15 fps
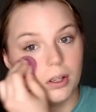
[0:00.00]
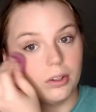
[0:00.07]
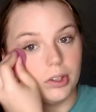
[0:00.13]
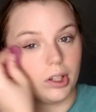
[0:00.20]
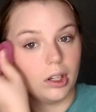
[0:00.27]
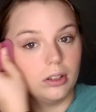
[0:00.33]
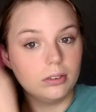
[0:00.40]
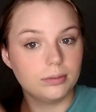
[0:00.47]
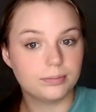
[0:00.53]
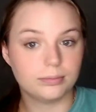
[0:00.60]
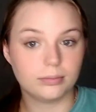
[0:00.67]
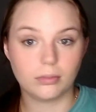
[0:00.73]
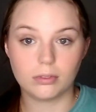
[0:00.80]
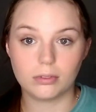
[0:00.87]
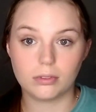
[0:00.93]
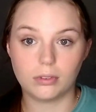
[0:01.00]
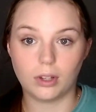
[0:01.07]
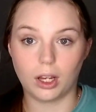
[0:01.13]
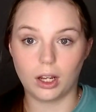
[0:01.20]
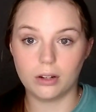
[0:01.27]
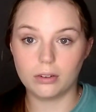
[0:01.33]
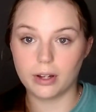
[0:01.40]
So
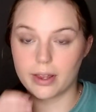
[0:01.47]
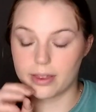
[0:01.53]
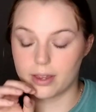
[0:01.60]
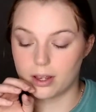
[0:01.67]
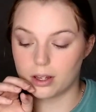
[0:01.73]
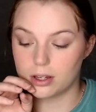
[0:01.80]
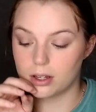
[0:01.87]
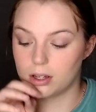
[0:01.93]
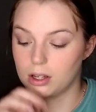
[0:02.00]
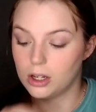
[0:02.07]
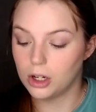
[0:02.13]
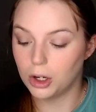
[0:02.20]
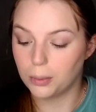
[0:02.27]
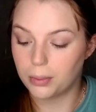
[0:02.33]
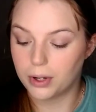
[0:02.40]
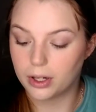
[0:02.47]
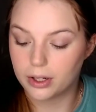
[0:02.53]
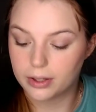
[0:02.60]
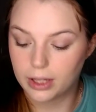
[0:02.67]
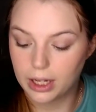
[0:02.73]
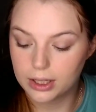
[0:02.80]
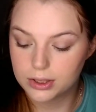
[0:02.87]
now I think putting on
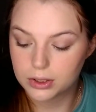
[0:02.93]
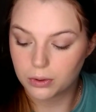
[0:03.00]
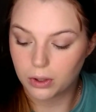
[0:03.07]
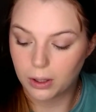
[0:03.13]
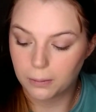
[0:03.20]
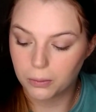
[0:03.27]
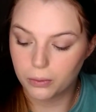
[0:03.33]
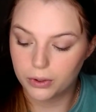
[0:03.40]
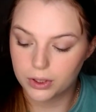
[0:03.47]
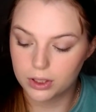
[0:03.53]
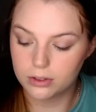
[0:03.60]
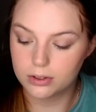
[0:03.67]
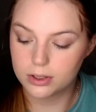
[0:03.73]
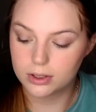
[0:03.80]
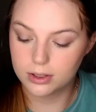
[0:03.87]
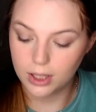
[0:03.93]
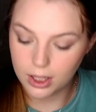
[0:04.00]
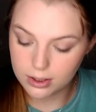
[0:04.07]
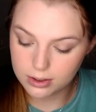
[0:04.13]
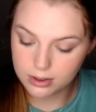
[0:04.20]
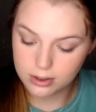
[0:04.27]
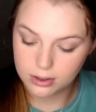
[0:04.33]
that, so I'm going to
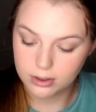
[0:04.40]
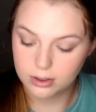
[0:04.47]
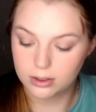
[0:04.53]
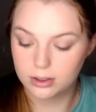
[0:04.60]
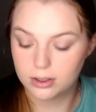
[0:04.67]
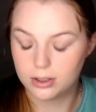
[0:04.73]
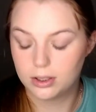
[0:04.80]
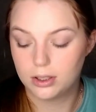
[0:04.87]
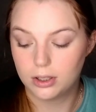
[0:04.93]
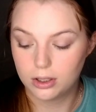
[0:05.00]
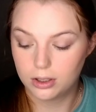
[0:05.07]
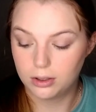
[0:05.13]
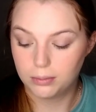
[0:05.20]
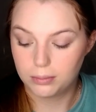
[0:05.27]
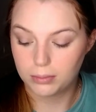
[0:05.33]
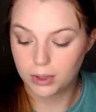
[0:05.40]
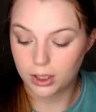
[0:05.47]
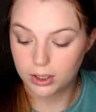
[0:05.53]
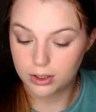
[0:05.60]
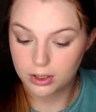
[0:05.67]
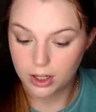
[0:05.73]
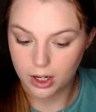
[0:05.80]
set my
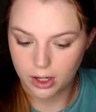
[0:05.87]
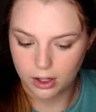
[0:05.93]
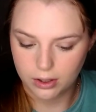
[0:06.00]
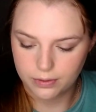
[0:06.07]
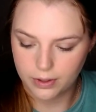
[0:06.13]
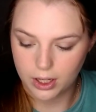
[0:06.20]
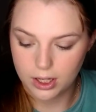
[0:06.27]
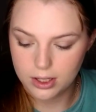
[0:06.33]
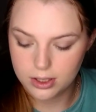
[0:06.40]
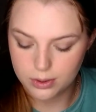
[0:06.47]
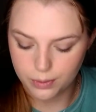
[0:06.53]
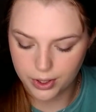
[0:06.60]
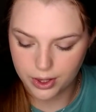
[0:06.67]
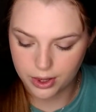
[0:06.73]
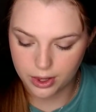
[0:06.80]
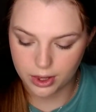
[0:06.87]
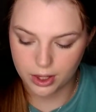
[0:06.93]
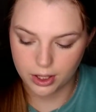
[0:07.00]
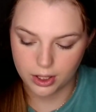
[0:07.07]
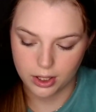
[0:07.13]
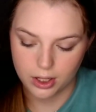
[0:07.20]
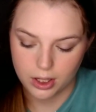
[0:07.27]
entire face with
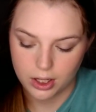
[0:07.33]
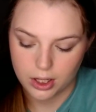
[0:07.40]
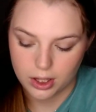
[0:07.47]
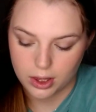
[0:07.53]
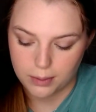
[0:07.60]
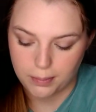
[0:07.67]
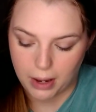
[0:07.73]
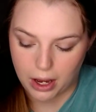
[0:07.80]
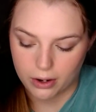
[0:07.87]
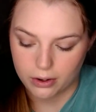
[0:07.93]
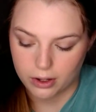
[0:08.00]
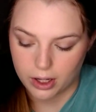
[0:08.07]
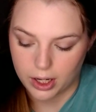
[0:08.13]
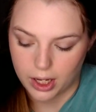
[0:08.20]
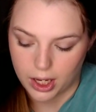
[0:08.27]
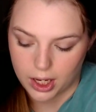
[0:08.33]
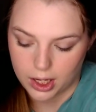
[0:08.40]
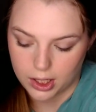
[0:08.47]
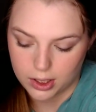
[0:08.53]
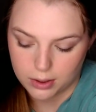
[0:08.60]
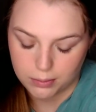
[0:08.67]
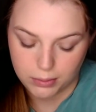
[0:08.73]
the powder I
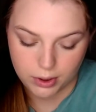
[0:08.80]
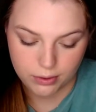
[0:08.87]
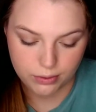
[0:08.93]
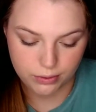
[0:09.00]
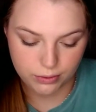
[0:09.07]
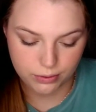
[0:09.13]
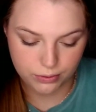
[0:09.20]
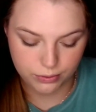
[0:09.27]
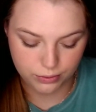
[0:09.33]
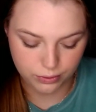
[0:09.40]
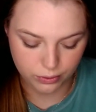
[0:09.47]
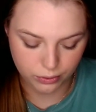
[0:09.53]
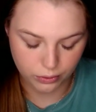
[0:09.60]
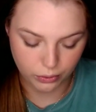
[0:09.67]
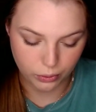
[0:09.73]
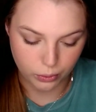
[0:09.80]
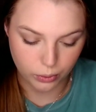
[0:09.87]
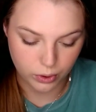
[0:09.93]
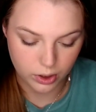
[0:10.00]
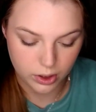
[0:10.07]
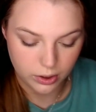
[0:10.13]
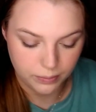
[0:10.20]
had
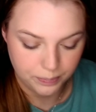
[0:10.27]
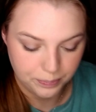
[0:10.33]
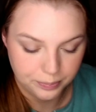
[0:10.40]
before,